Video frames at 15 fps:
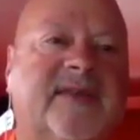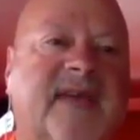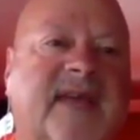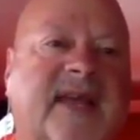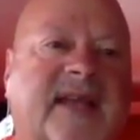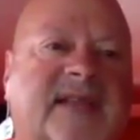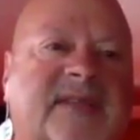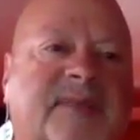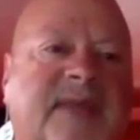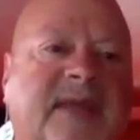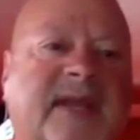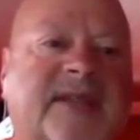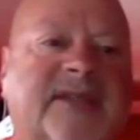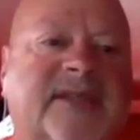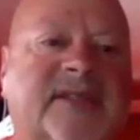and
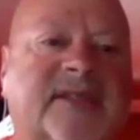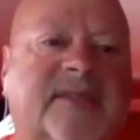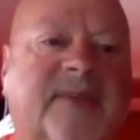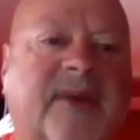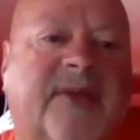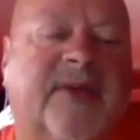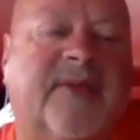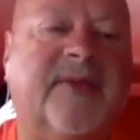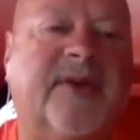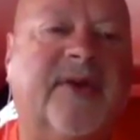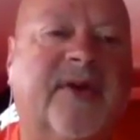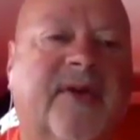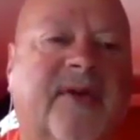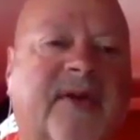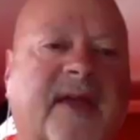explanations about the
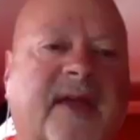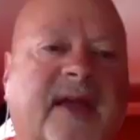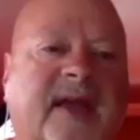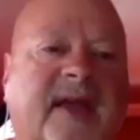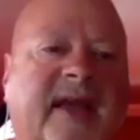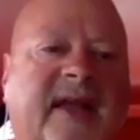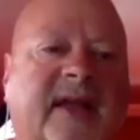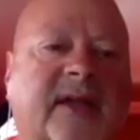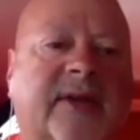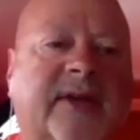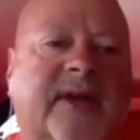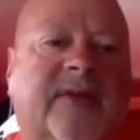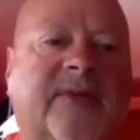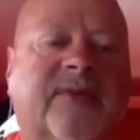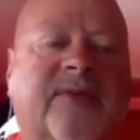mural,
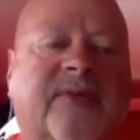including